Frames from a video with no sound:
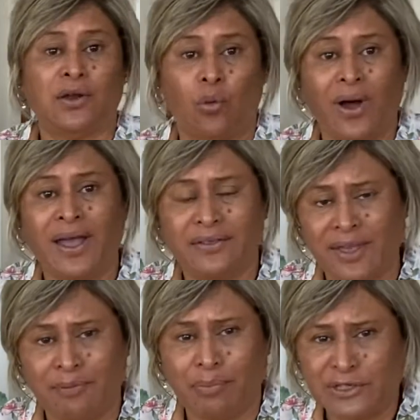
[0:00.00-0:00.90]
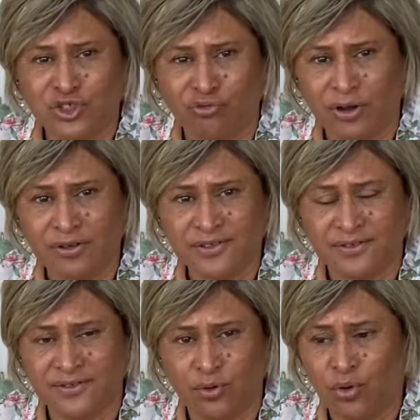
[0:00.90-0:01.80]
way that bunch of
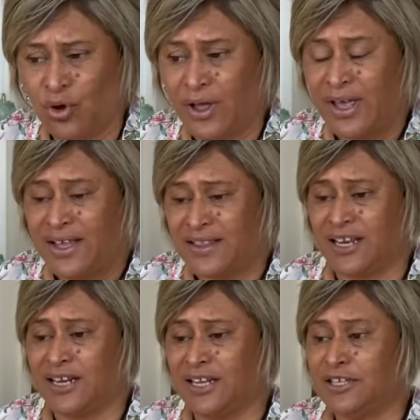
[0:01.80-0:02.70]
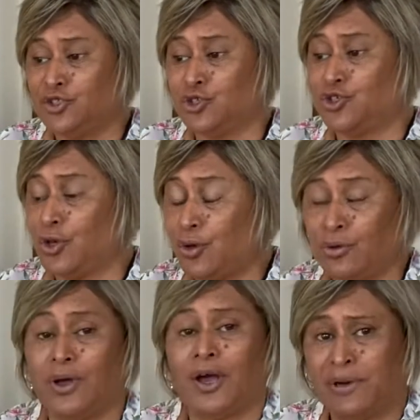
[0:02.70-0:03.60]
roses, or that leads you
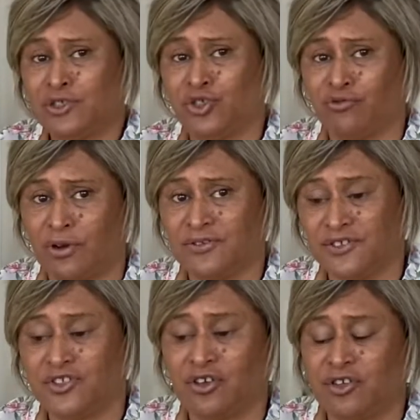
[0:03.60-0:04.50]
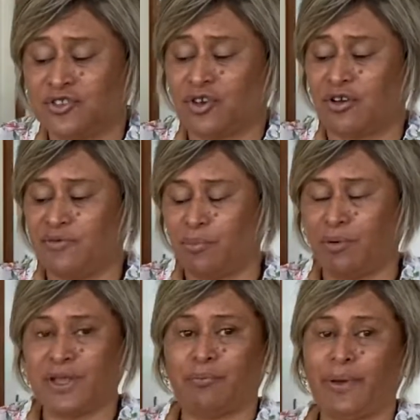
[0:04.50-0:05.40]
to a bunch of roses. So it's kind of, you
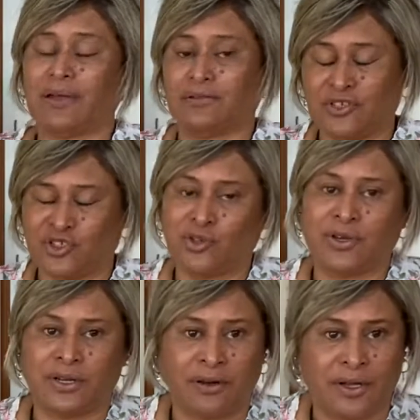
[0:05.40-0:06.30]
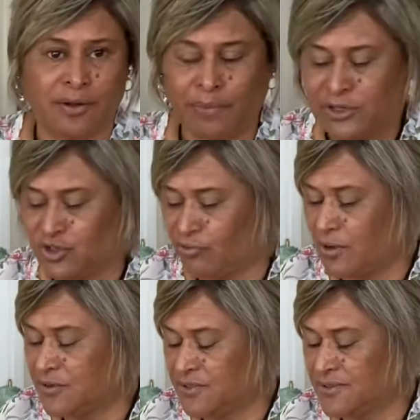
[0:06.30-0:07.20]
bring it back, just look at it like a bunch of
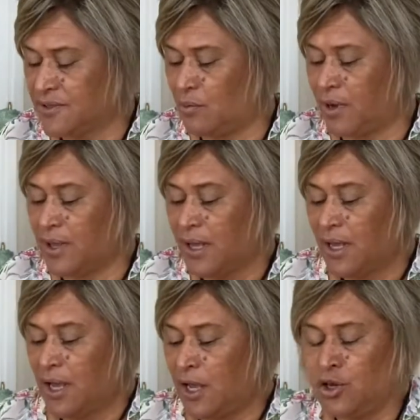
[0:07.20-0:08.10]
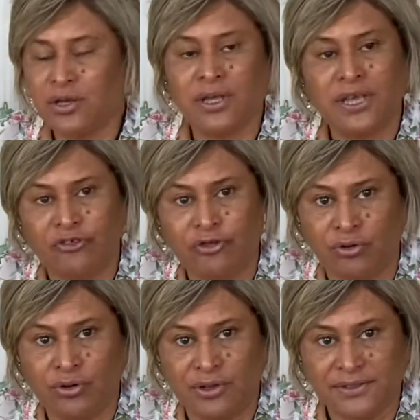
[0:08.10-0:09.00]
roses in a way, and you could get
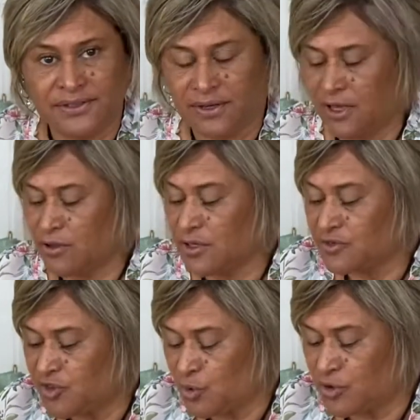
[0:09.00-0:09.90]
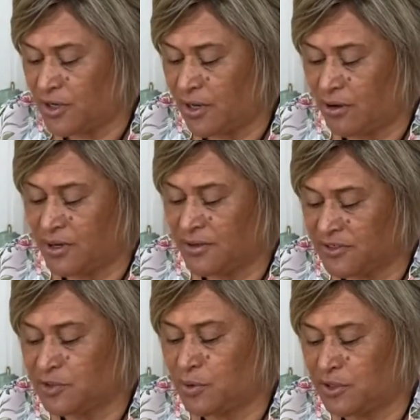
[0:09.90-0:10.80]
through this, okay? You can sort it out, and
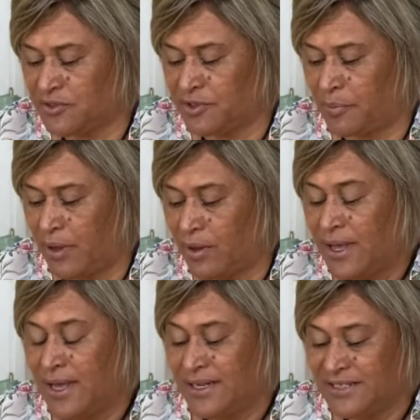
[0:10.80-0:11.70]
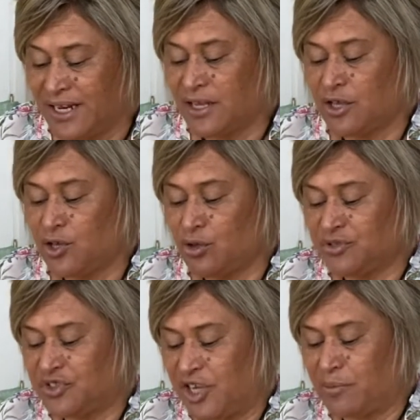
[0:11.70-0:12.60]
this is what it's about, taking a new
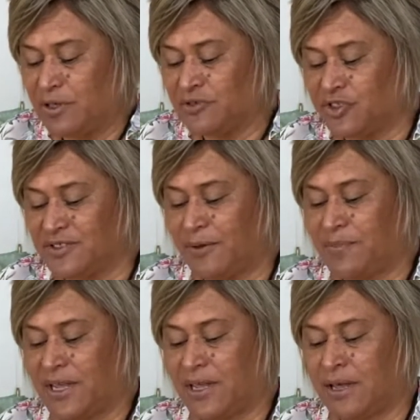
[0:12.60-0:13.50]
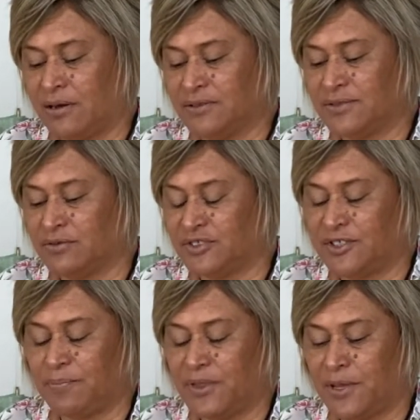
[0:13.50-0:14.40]
step into something else, or
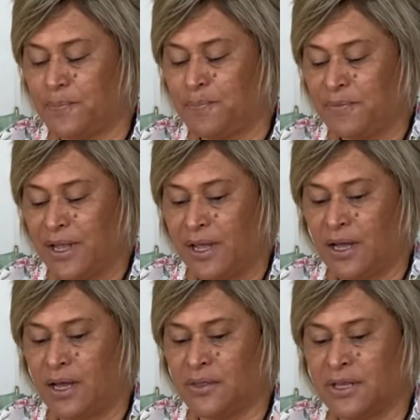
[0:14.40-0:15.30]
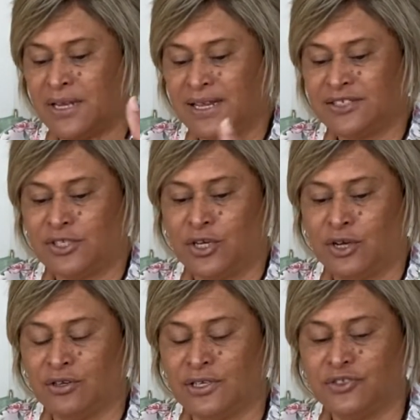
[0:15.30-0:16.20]
something, the next,
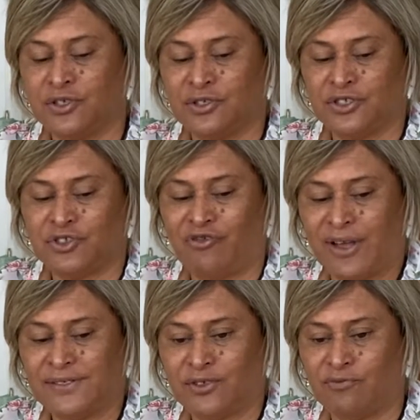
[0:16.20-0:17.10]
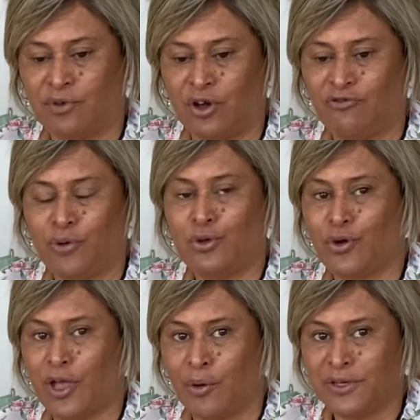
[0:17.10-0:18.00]
into this phase of life where you're
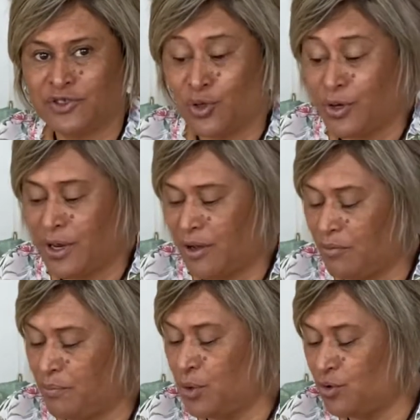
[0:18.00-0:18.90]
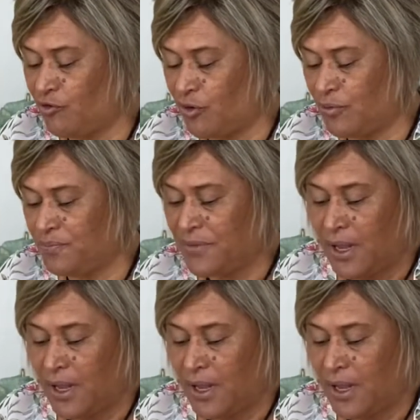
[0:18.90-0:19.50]
going to now. Beautiful.